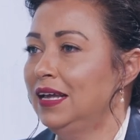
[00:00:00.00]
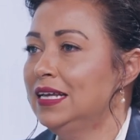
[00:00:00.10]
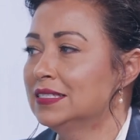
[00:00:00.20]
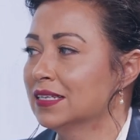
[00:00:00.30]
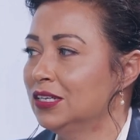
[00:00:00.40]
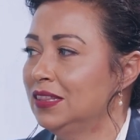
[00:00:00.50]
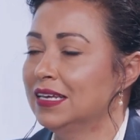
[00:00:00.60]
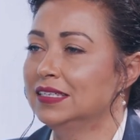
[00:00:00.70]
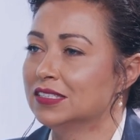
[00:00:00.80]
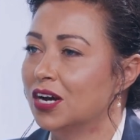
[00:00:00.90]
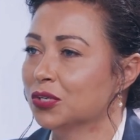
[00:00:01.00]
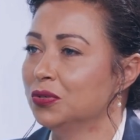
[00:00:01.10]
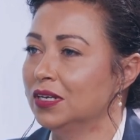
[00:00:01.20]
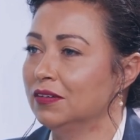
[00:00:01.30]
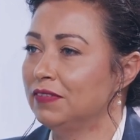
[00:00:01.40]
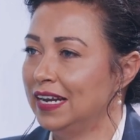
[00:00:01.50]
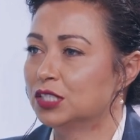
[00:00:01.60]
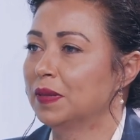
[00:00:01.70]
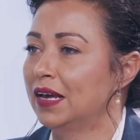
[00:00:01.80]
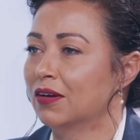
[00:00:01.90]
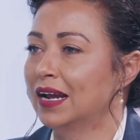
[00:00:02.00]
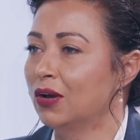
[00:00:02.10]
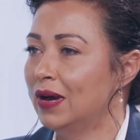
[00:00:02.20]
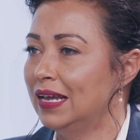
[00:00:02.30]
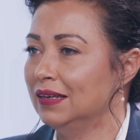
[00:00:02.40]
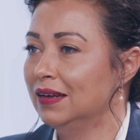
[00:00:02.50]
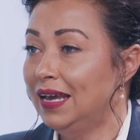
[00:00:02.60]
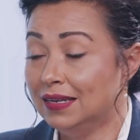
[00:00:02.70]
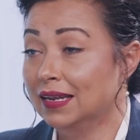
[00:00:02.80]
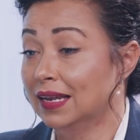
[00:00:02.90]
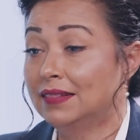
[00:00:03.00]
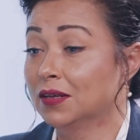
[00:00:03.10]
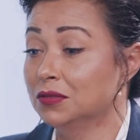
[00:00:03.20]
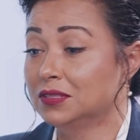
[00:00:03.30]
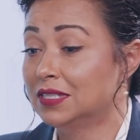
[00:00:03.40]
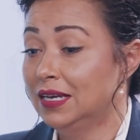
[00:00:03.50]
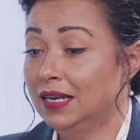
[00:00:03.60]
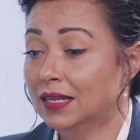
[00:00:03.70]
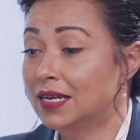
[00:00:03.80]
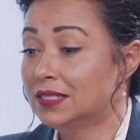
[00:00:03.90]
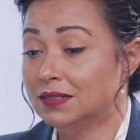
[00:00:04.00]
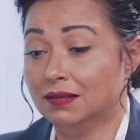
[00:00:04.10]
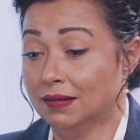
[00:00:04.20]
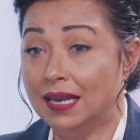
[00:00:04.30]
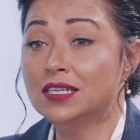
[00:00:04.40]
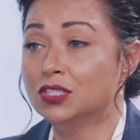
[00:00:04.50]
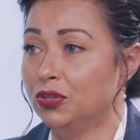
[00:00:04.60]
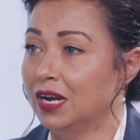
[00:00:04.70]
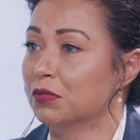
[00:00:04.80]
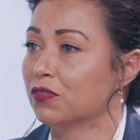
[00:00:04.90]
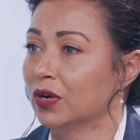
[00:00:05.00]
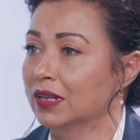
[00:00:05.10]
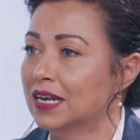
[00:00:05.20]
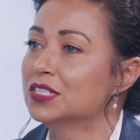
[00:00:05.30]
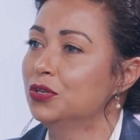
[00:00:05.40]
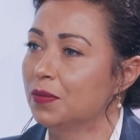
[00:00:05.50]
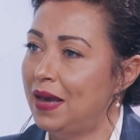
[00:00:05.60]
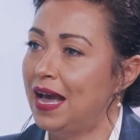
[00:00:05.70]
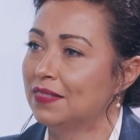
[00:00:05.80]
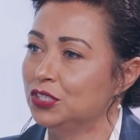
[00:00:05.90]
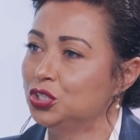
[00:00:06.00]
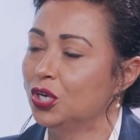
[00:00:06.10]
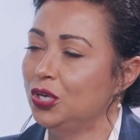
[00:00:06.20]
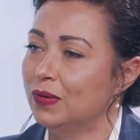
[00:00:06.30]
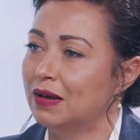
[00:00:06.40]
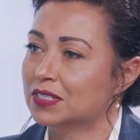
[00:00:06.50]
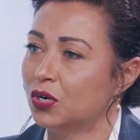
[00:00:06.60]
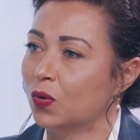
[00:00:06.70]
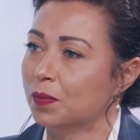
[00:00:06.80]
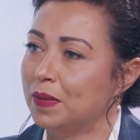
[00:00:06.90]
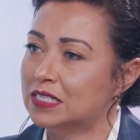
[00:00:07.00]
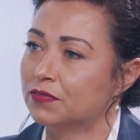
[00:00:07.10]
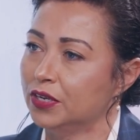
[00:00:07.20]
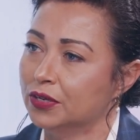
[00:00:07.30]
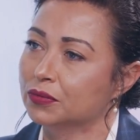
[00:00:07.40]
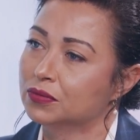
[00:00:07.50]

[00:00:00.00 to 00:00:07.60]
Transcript: It's a good thing to talk to a financial planner and go ahead and let us do the numbers for you. Let us do the math and show you how it's going to work best for you.